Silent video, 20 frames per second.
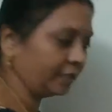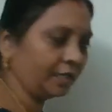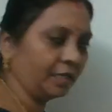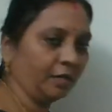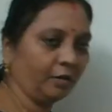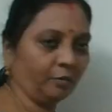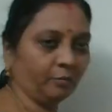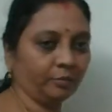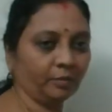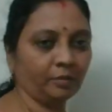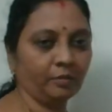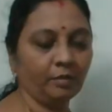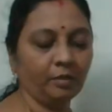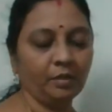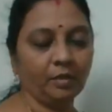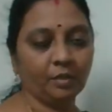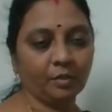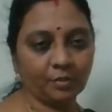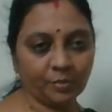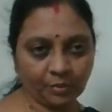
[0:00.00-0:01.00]
noun.
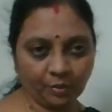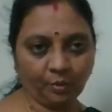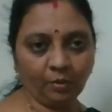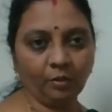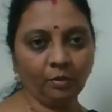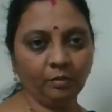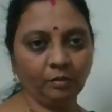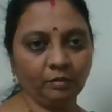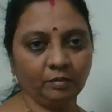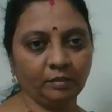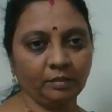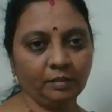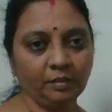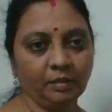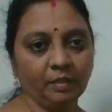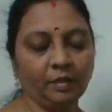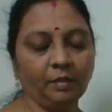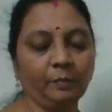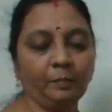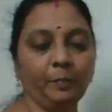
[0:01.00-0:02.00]
So
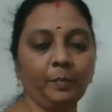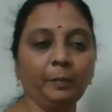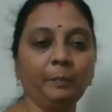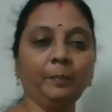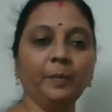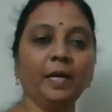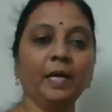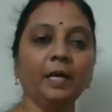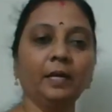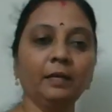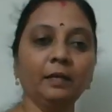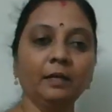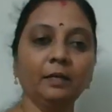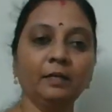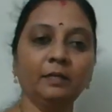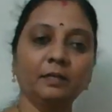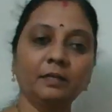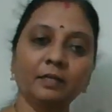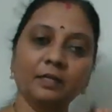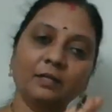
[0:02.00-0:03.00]
prepare
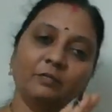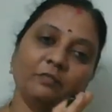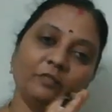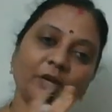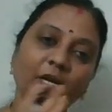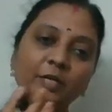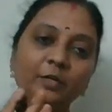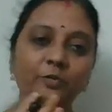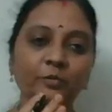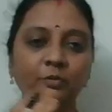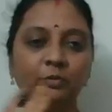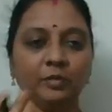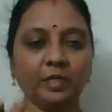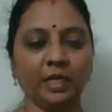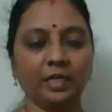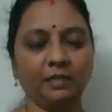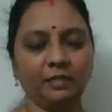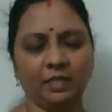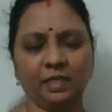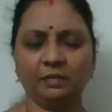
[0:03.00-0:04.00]
5 to
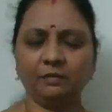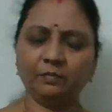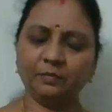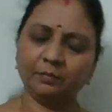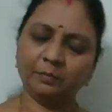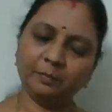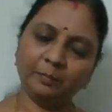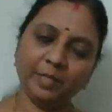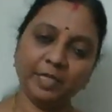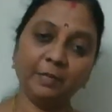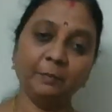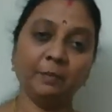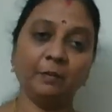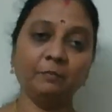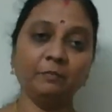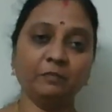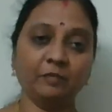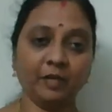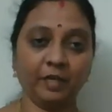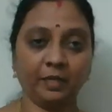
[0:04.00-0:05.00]
10, if
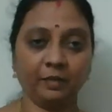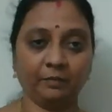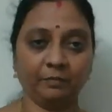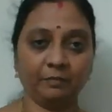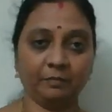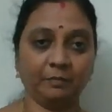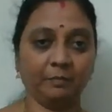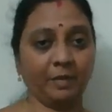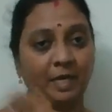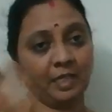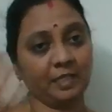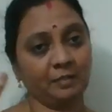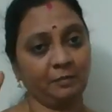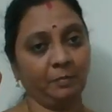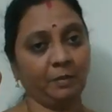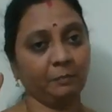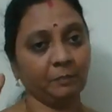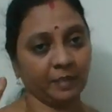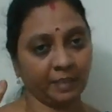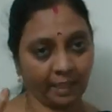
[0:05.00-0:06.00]
minimum 5,
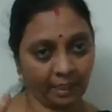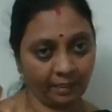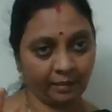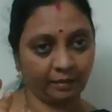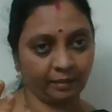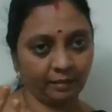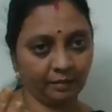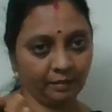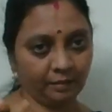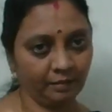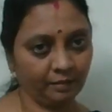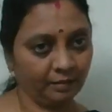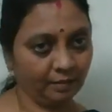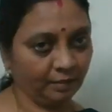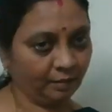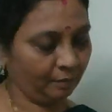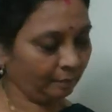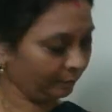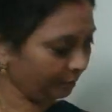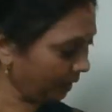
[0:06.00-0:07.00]
maximum 10.
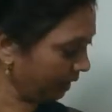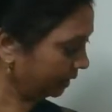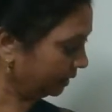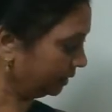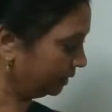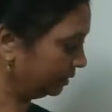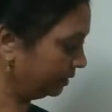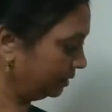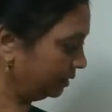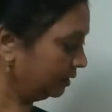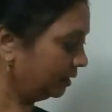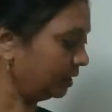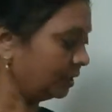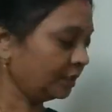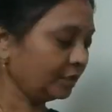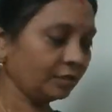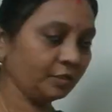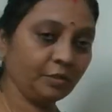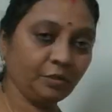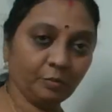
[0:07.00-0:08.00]
But
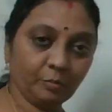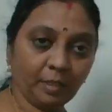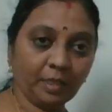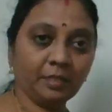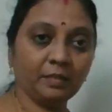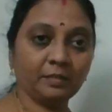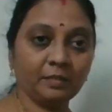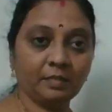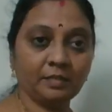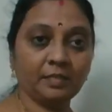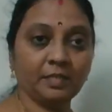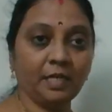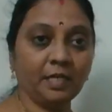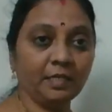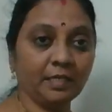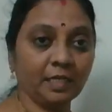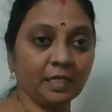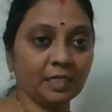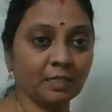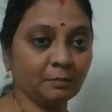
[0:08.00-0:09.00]
your
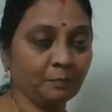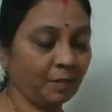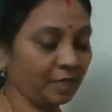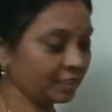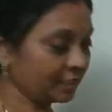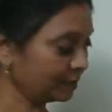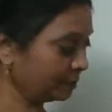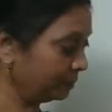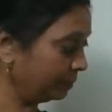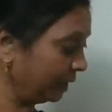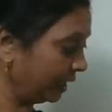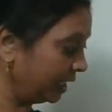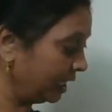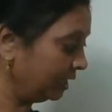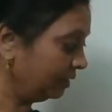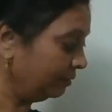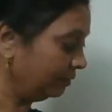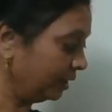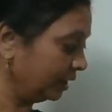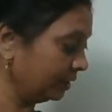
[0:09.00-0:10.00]
sentence must
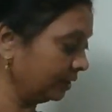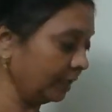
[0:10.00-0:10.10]
begin with